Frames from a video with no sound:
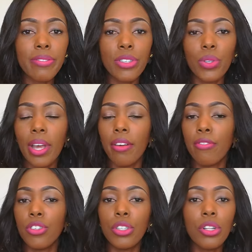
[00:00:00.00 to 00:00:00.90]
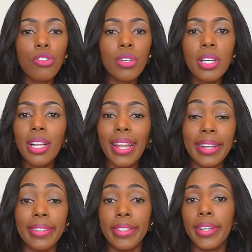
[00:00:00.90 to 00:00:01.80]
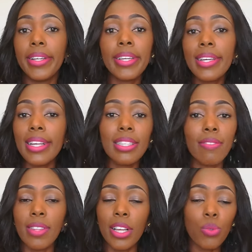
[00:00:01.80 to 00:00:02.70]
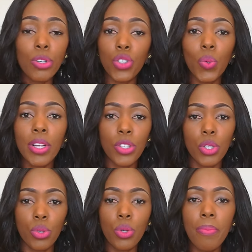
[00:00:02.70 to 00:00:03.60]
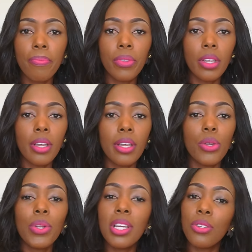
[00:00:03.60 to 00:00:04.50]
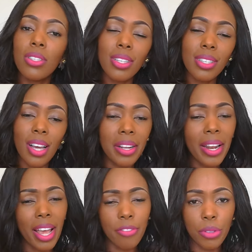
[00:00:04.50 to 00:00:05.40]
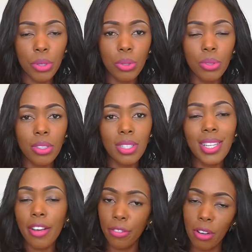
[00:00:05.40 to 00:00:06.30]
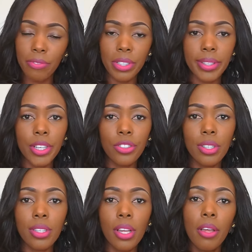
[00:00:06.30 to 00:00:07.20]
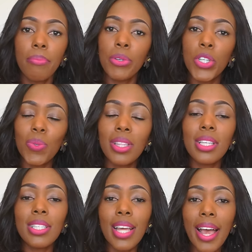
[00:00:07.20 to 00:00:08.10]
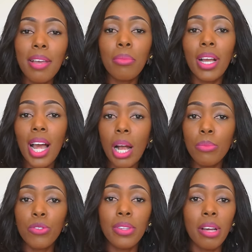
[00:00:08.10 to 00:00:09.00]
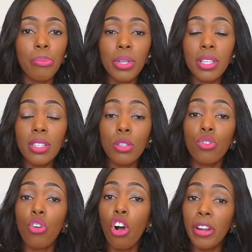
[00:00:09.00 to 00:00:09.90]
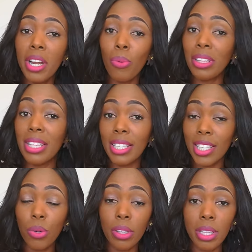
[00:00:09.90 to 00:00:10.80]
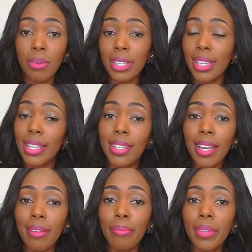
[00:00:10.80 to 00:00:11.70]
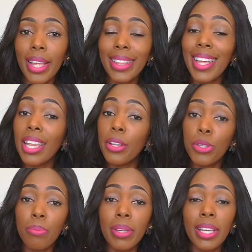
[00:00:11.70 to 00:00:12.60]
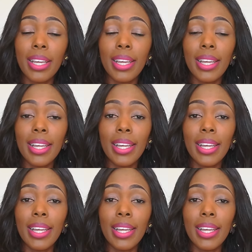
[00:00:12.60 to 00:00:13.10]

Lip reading: if it's to have children, like 10 kids, if that's what you want to do, you need to sit down and have those tough conversations, because when the time comes for that person to honor what they said when they were dating, they need to be